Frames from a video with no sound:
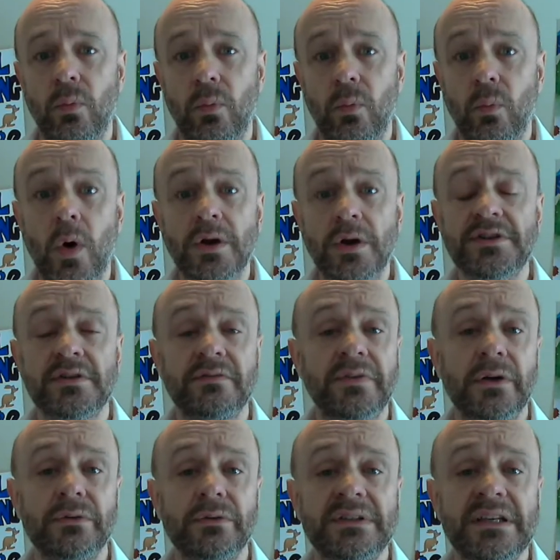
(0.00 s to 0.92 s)
want to
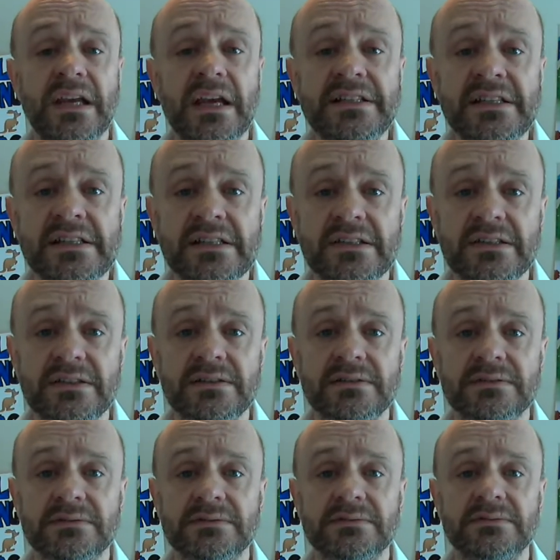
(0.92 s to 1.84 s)
vote yes
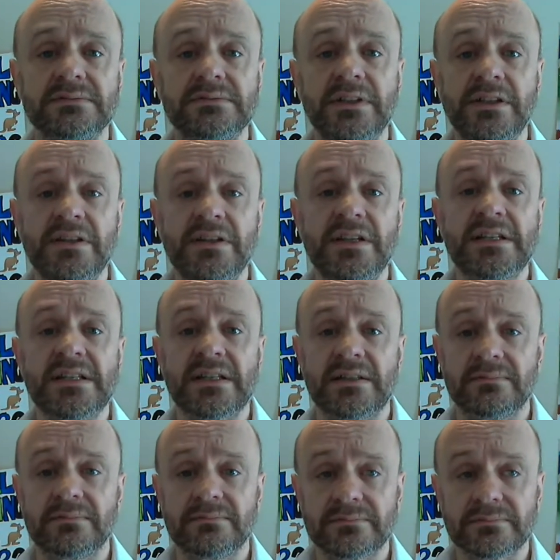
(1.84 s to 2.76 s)
in
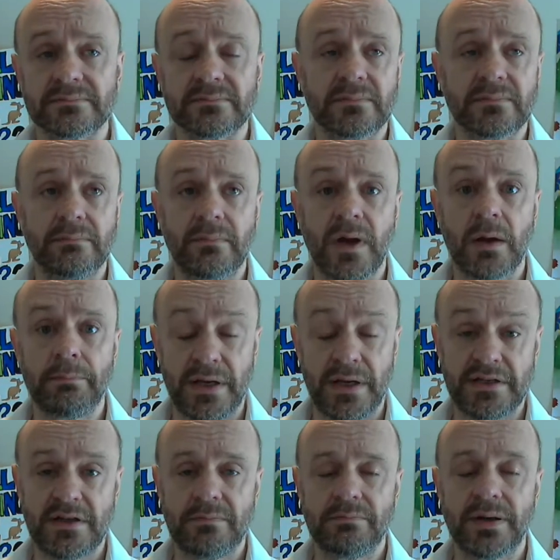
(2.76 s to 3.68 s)
this
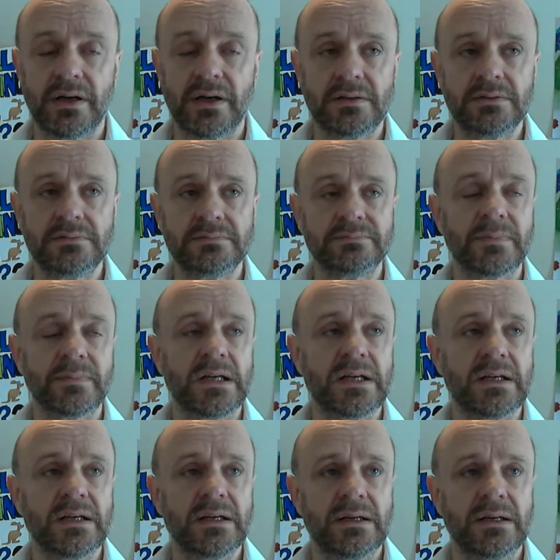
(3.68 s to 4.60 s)
opinion poll.
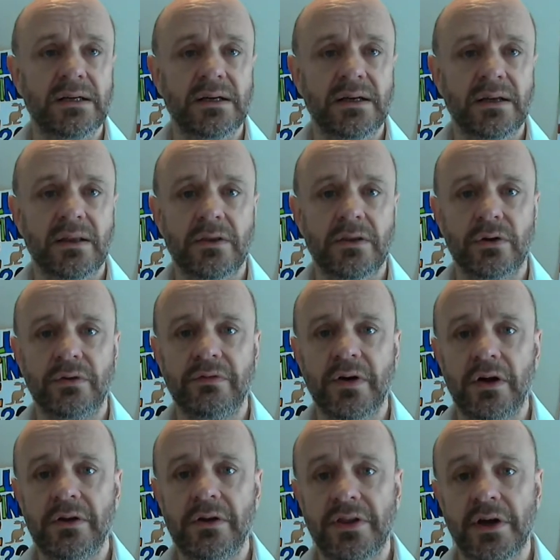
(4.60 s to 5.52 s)
There
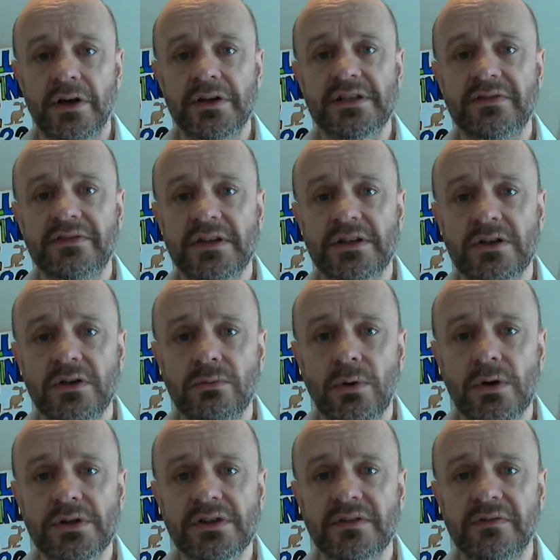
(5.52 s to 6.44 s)
are those of us who
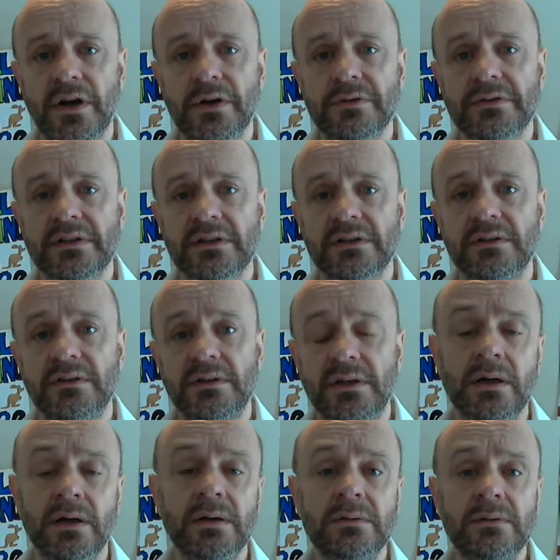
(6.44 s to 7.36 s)
want to vote
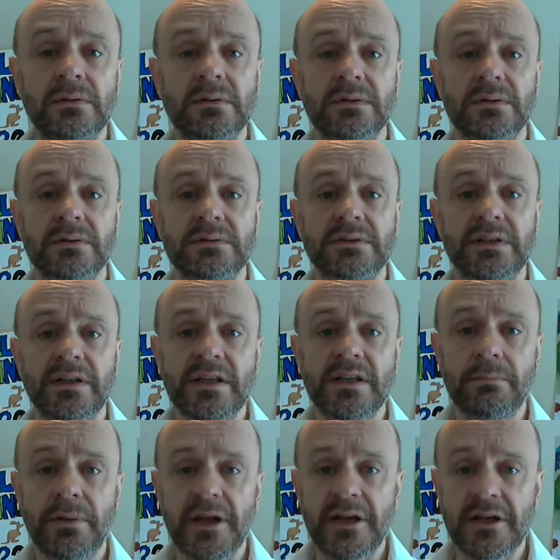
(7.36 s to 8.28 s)
no in the
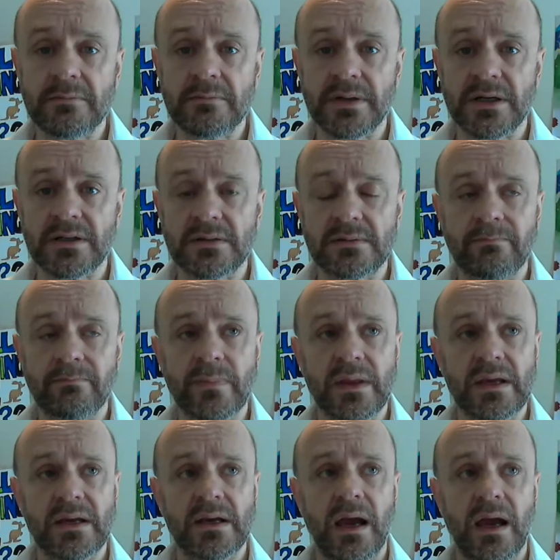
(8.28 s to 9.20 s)
opinion poll.
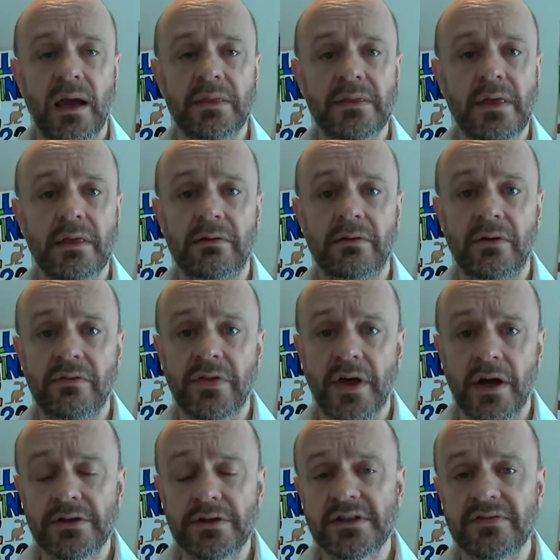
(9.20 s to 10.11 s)
And there are
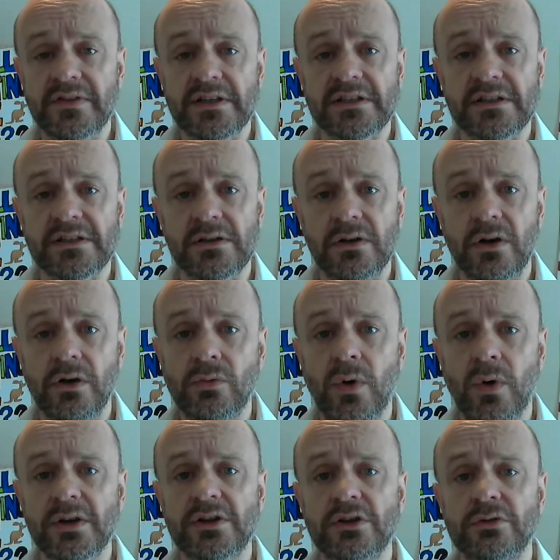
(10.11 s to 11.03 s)
those of us who
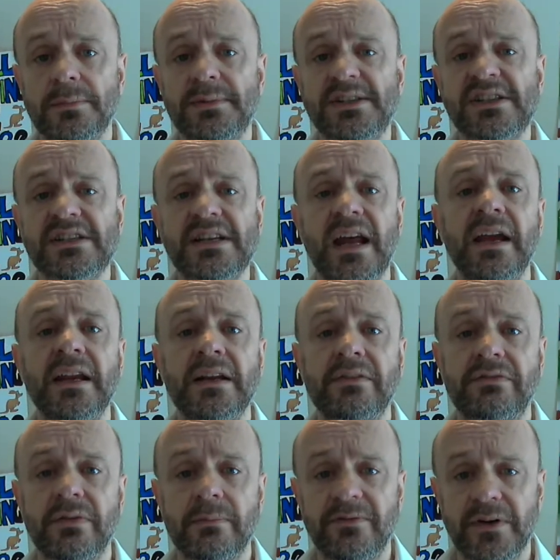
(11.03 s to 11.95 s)
want to abstain
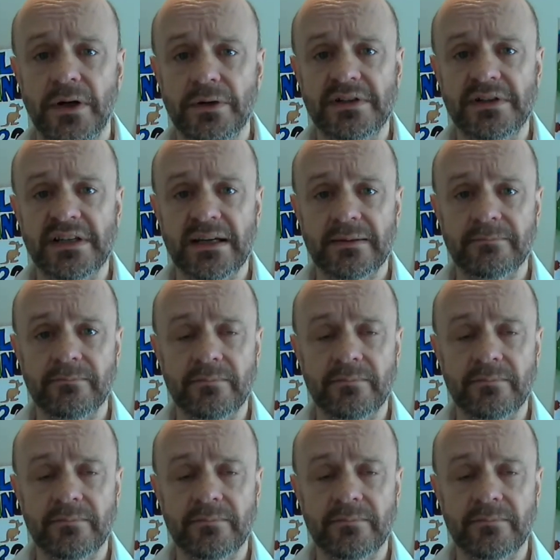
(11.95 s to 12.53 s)
from voting.